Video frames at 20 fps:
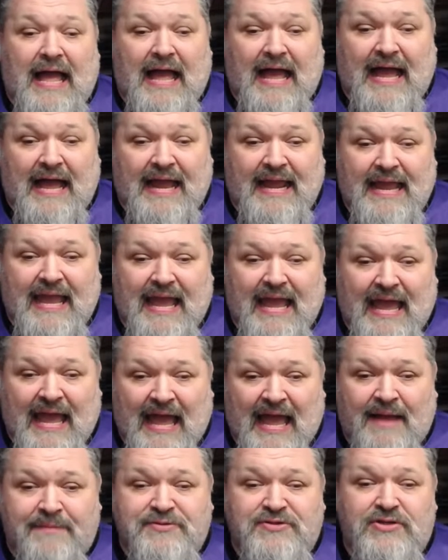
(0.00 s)
I
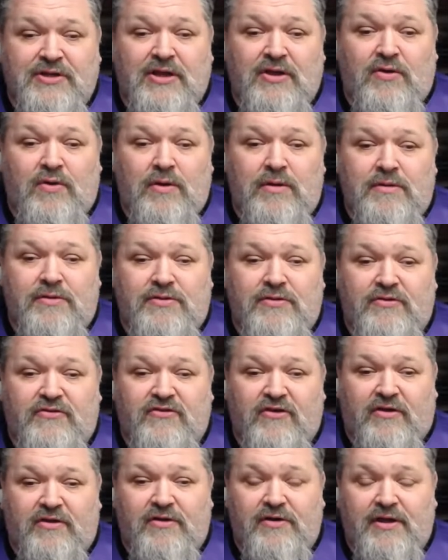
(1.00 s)
absolutely agree with you,
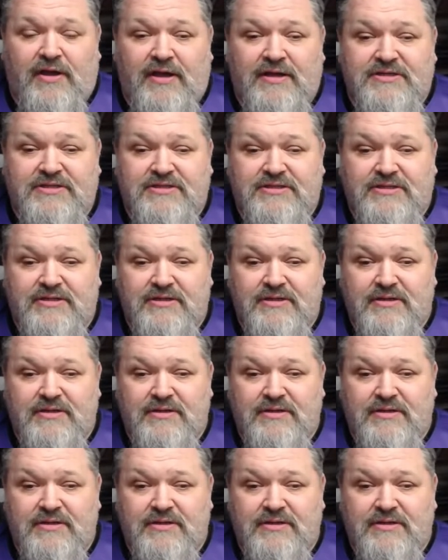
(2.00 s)
Took Your Dice.